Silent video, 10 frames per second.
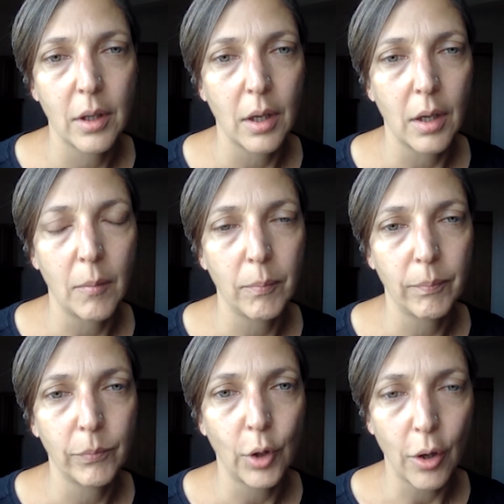
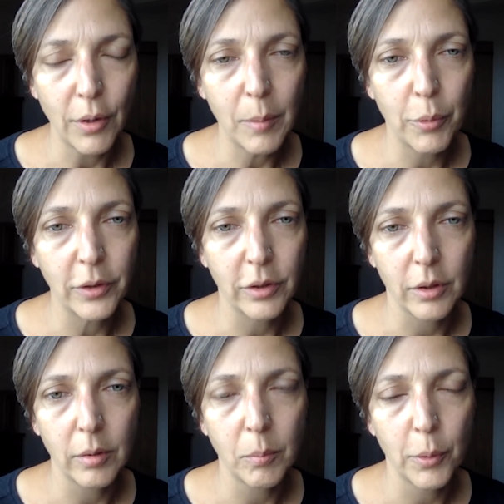not only
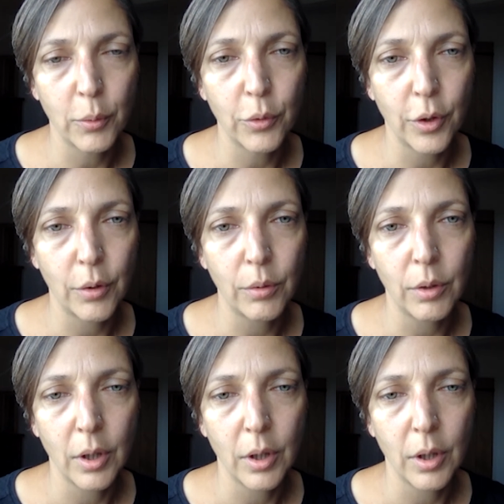Britain, but also